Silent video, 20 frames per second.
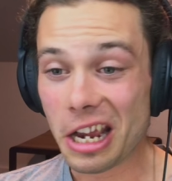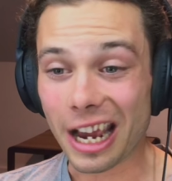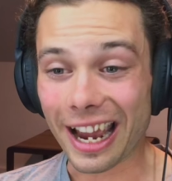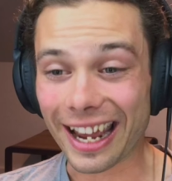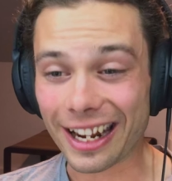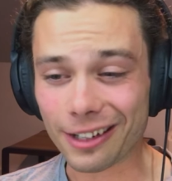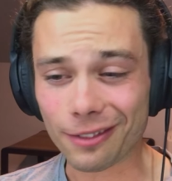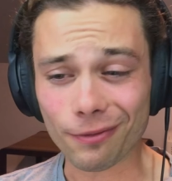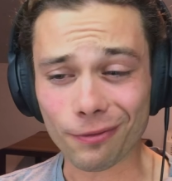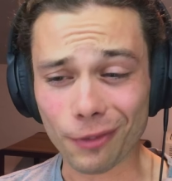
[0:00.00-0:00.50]

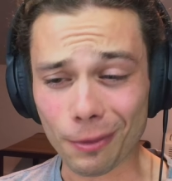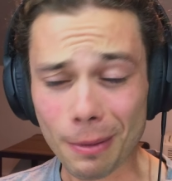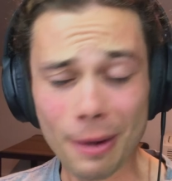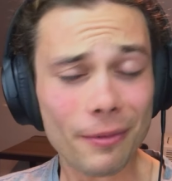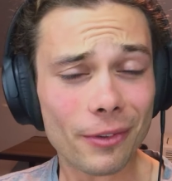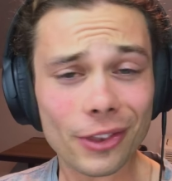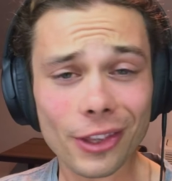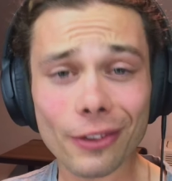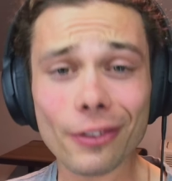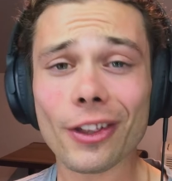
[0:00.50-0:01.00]
And from
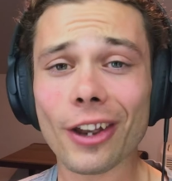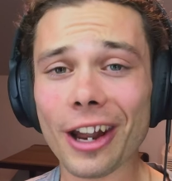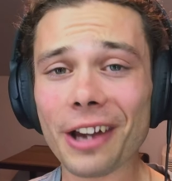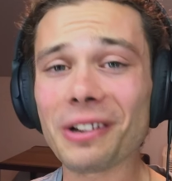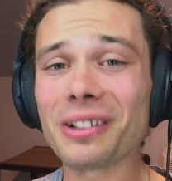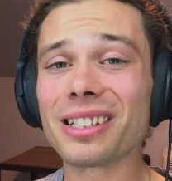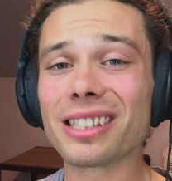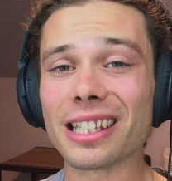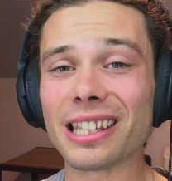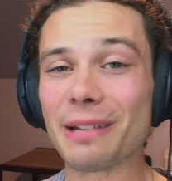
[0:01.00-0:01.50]
everything that I
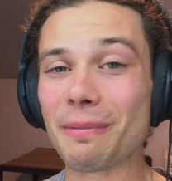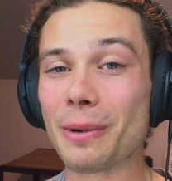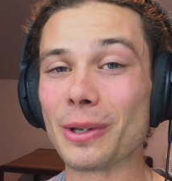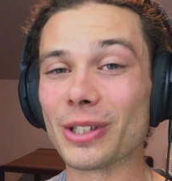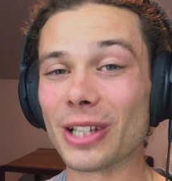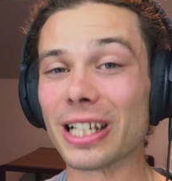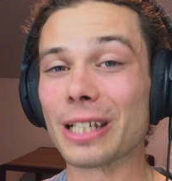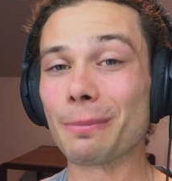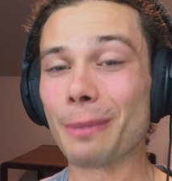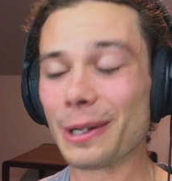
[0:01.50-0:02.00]
could see, the
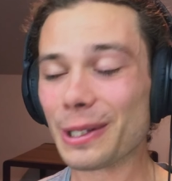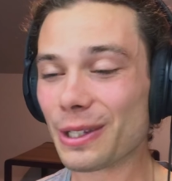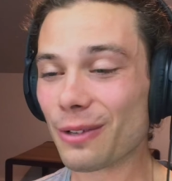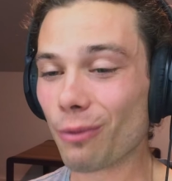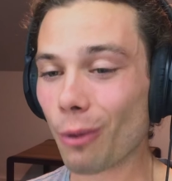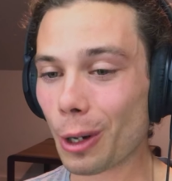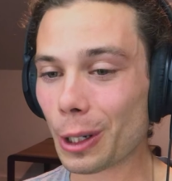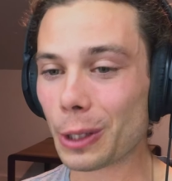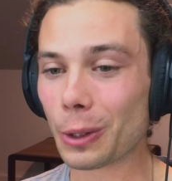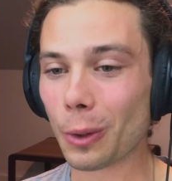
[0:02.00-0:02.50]
most expensive
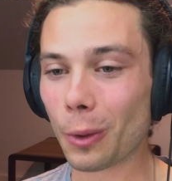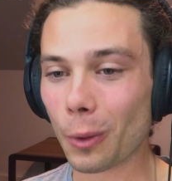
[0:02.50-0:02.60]
one in